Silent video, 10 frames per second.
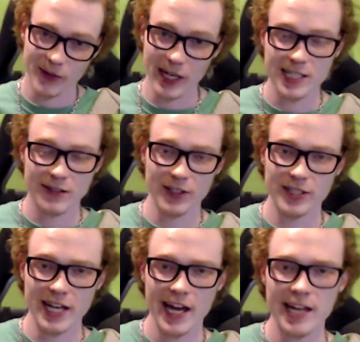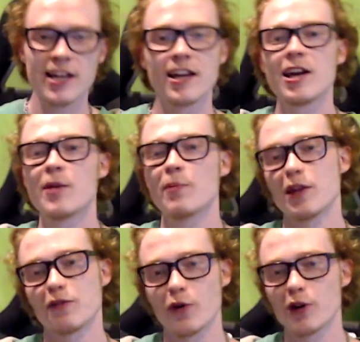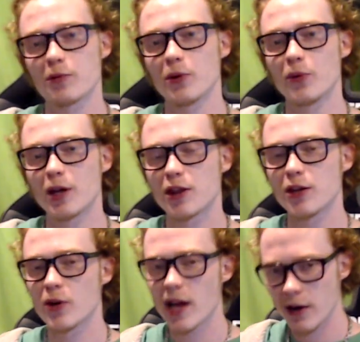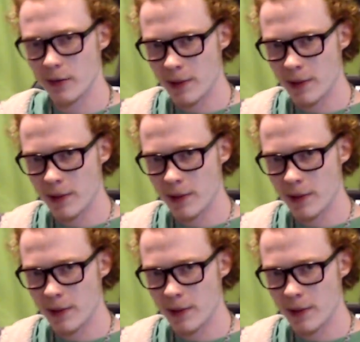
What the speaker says: rest of your day. May the 4th be with you, and